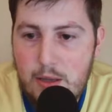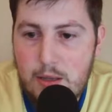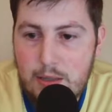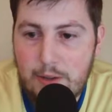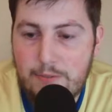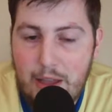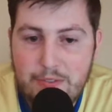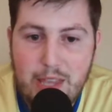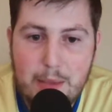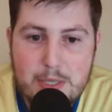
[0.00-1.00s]
like
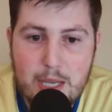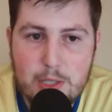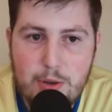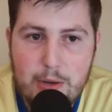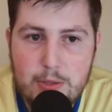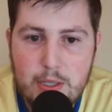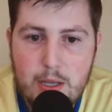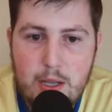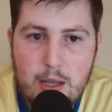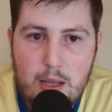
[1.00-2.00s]
5 games next round.
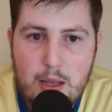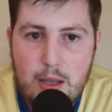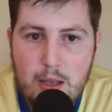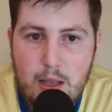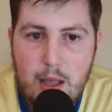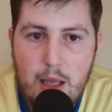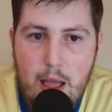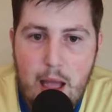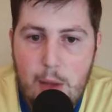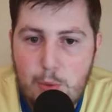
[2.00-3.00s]

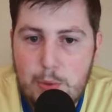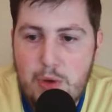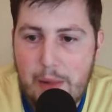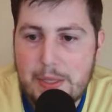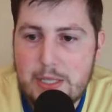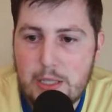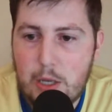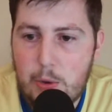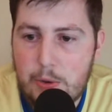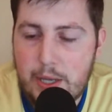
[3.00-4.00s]
I would probably still
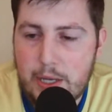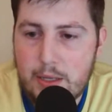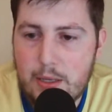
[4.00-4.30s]
go with like